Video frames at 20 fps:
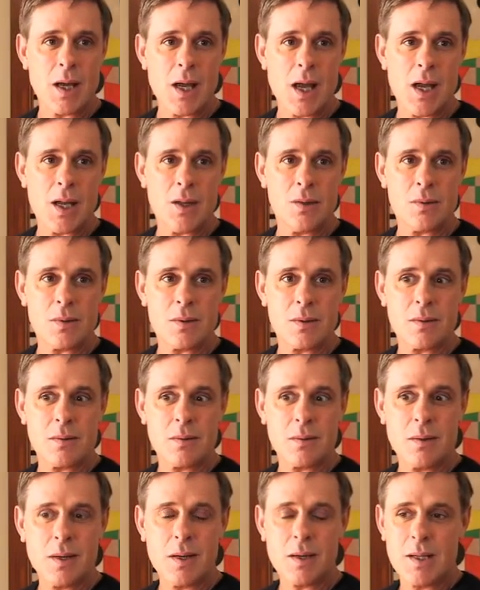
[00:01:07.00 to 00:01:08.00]
and
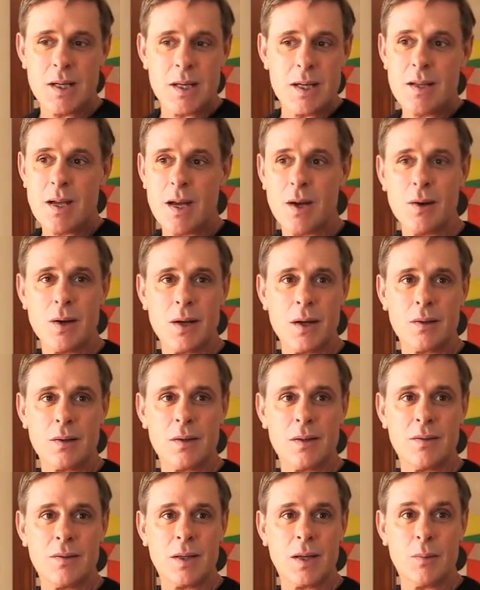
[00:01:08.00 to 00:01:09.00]
Keith Haring
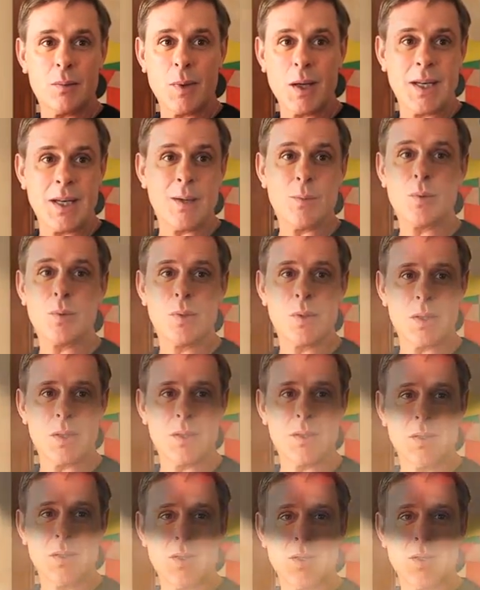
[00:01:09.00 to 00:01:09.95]
living in my neighborhood.